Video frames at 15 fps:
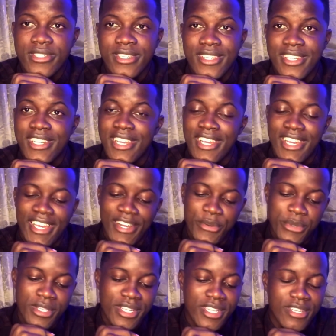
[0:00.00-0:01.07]
And I, I'm
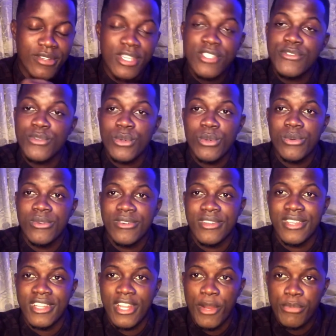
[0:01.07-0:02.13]
really grateful
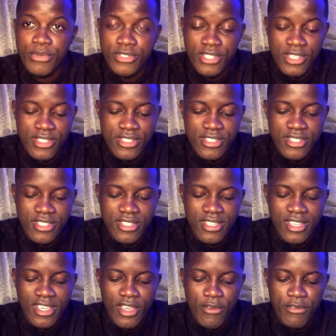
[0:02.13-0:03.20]
and I appreciate
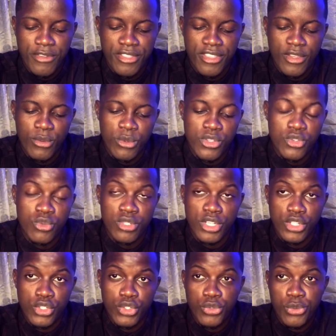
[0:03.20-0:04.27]
everything what you
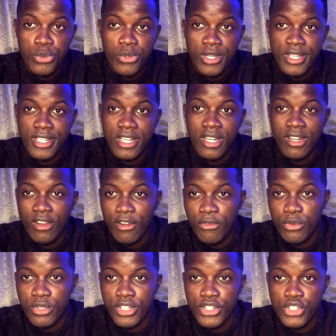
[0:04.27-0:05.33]
wanna do and the love
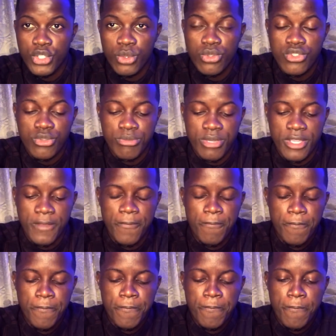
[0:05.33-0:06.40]
one another show to me.
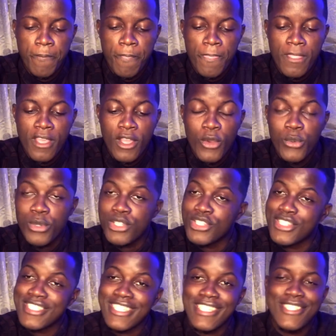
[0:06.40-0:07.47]
We
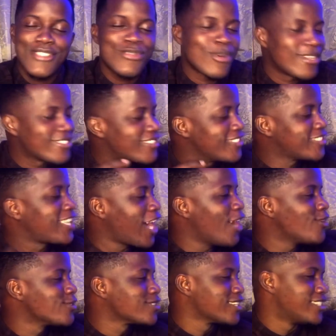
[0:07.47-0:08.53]
just hit
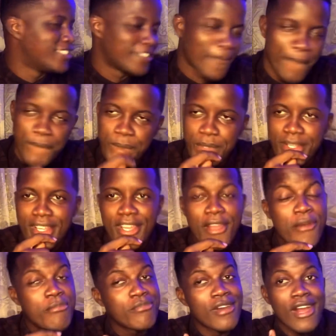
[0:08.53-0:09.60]
20,000.
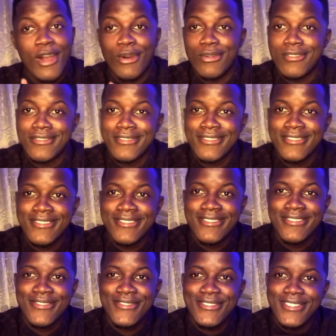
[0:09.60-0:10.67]
Wow.
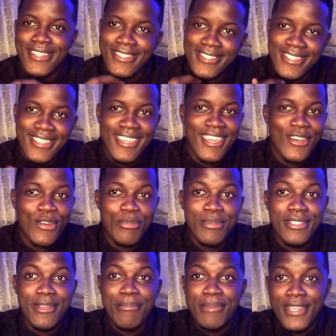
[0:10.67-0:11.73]
30k could be
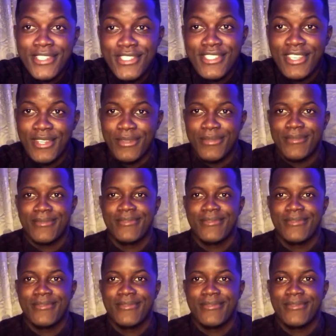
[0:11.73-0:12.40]
the best deal.